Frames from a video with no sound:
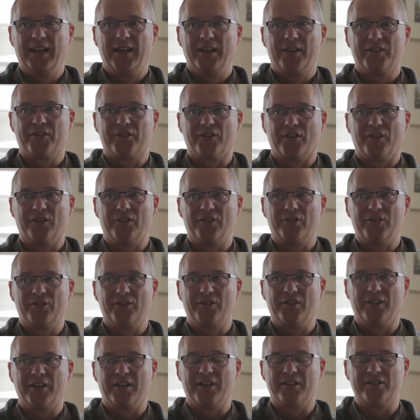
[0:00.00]
so
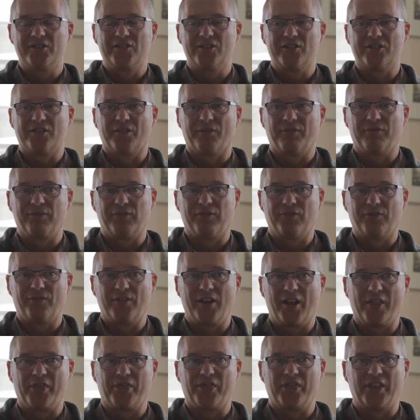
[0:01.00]
there's just a
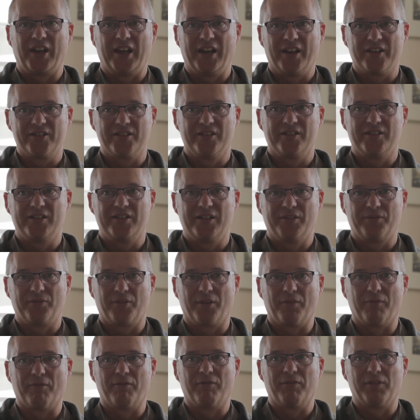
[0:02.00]
1,000
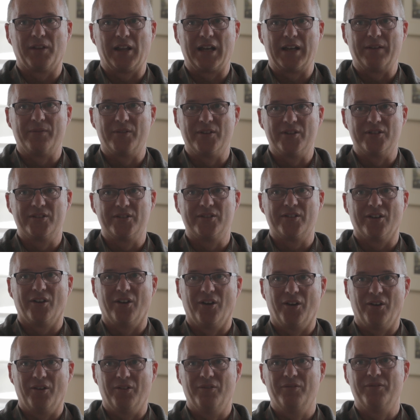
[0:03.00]
different flavors
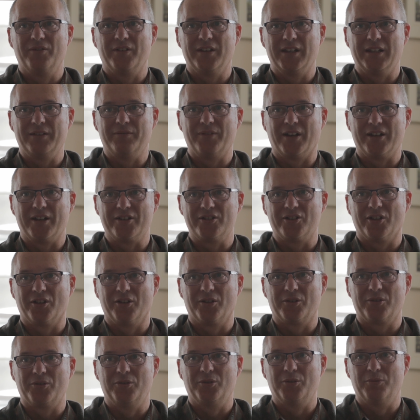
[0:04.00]
of
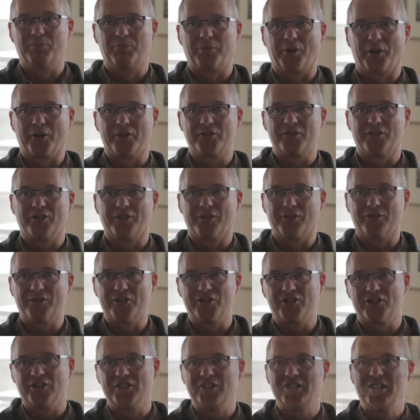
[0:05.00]
evangelical Protestant
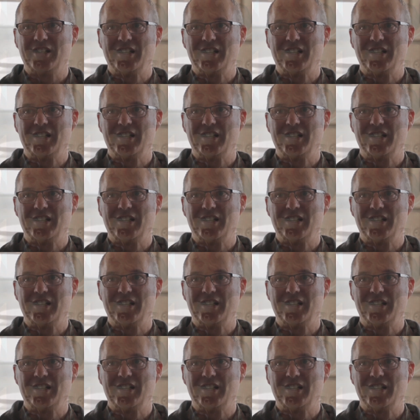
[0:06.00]
Christian.